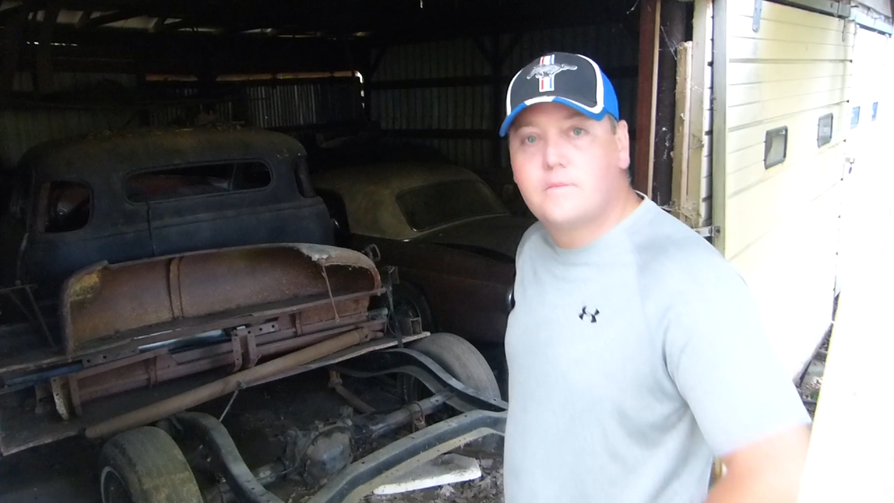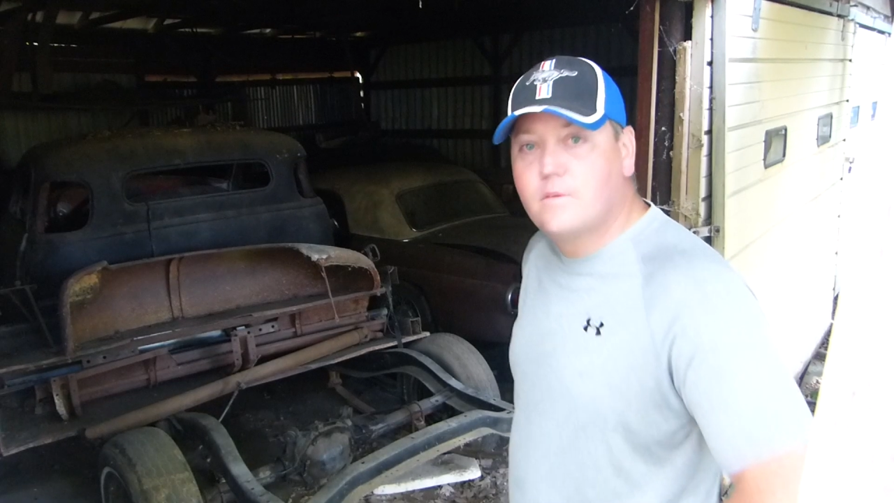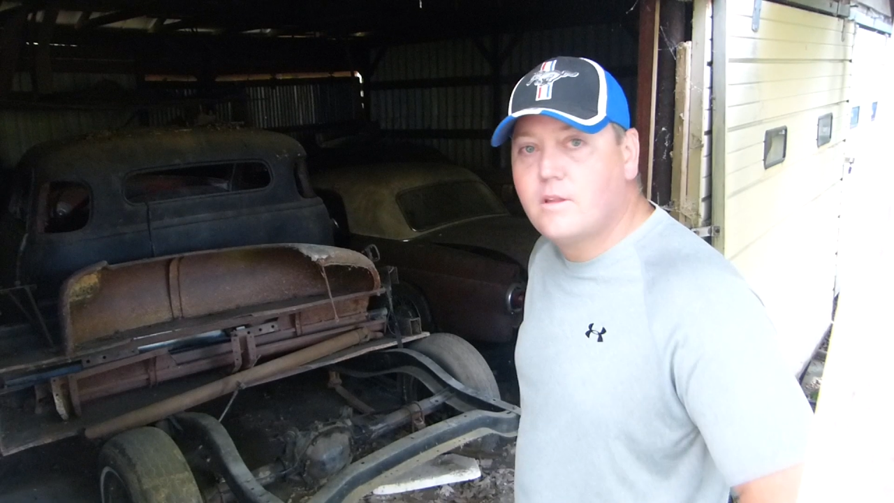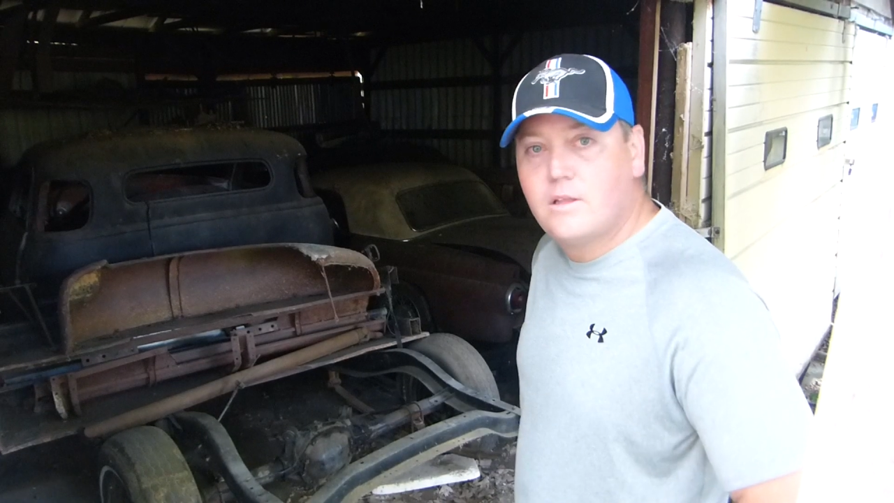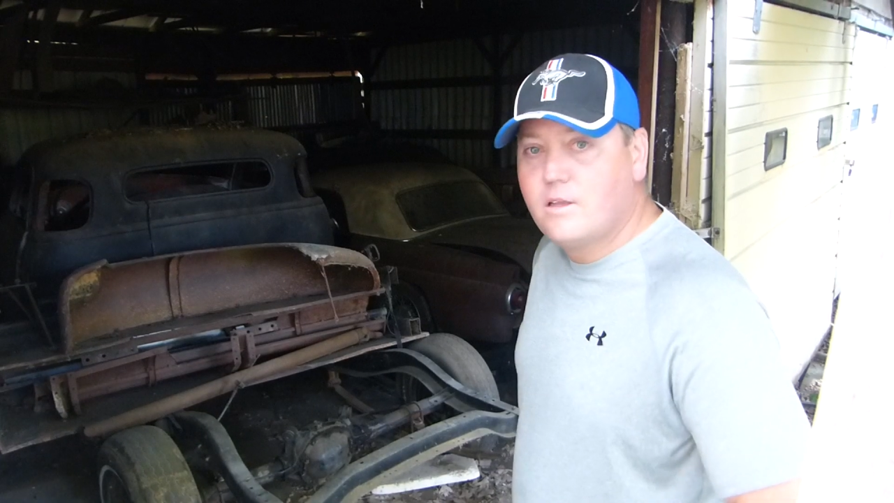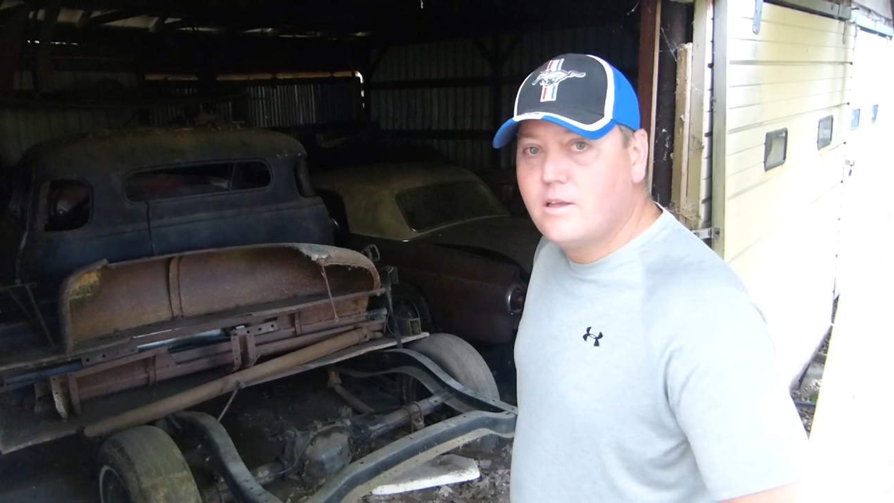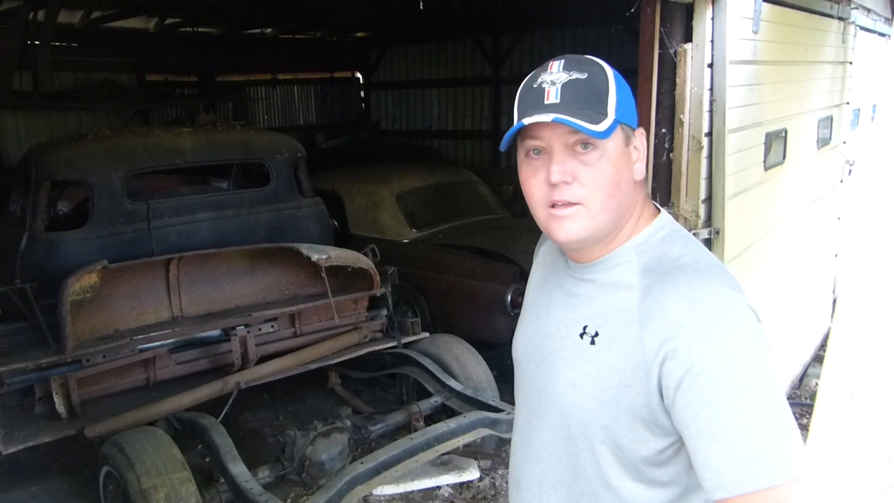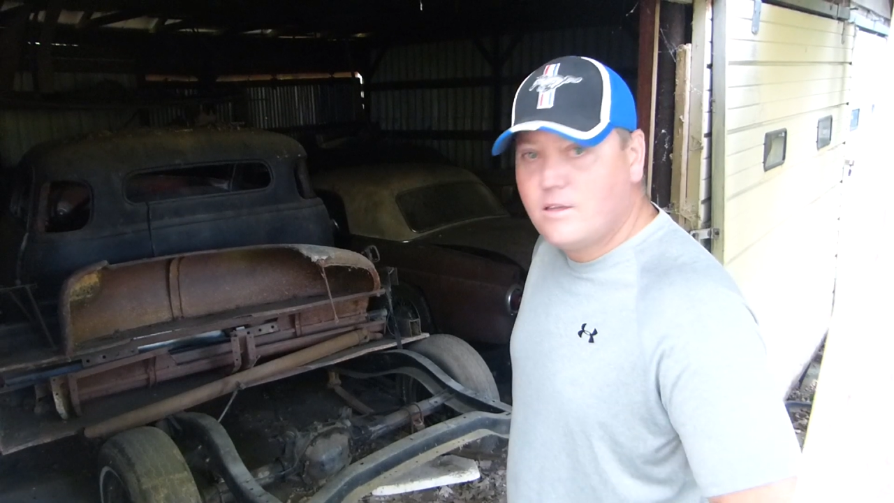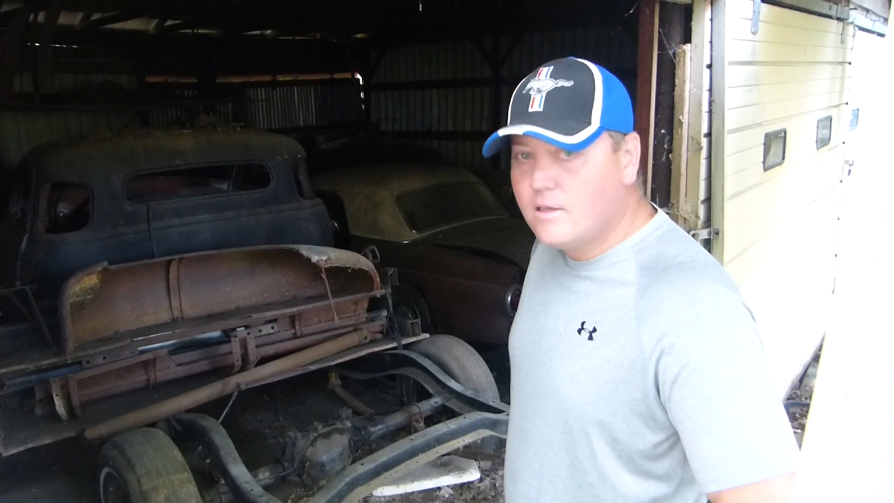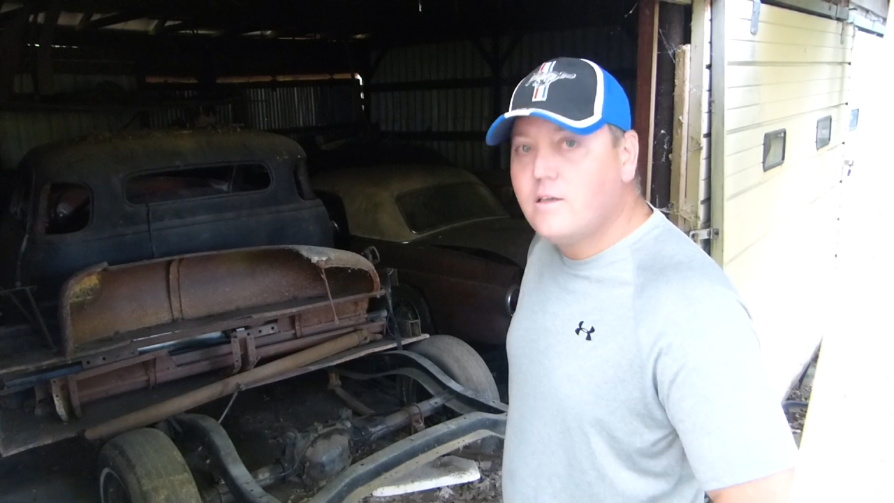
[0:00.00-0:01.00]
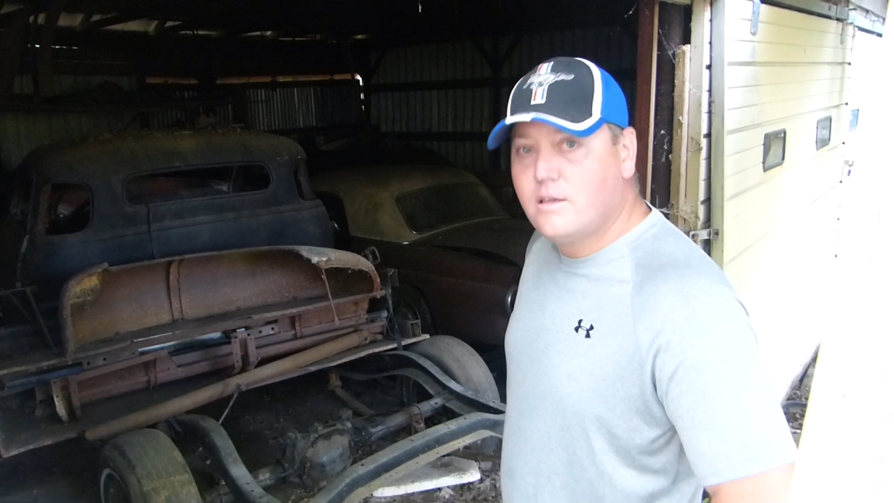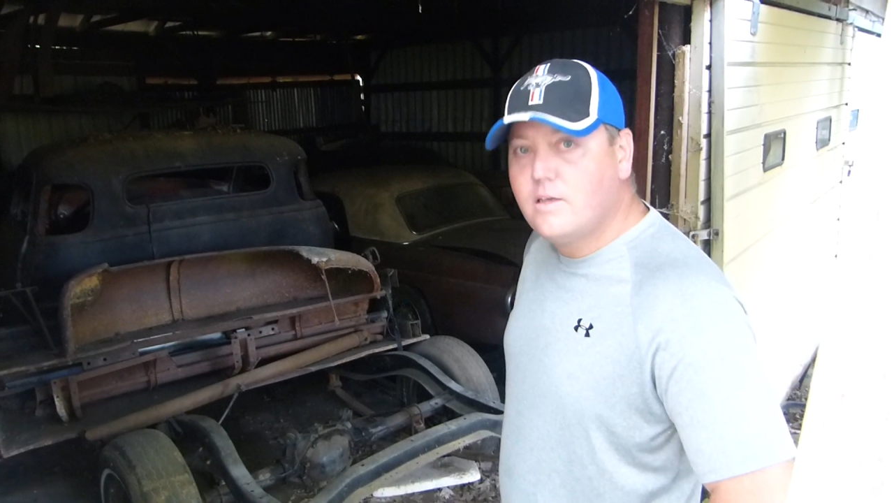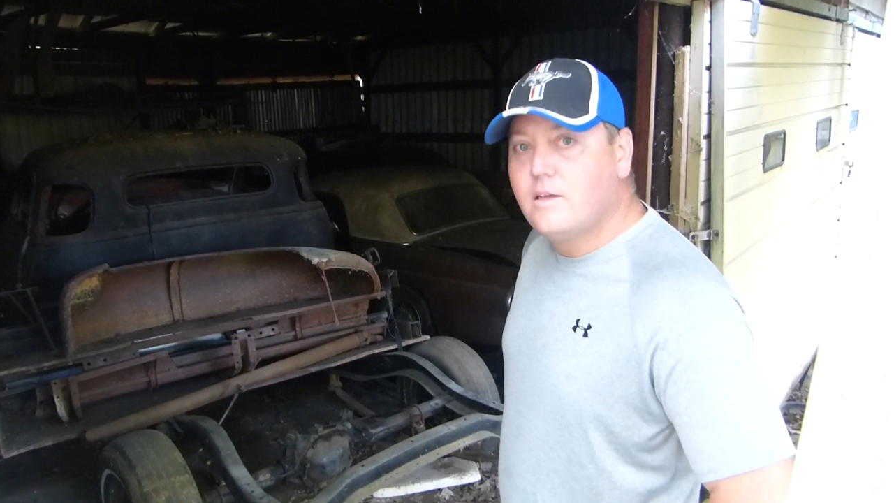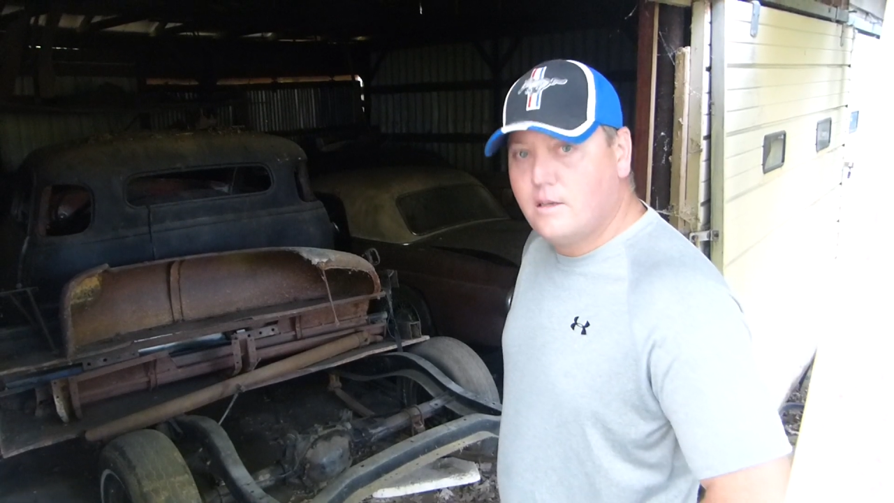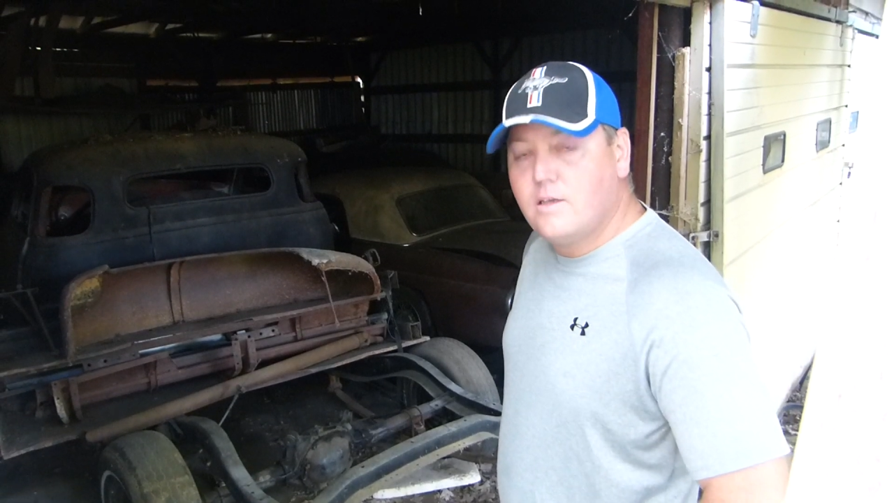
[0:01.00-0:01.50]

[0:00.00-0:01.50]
already been converted to 5 lug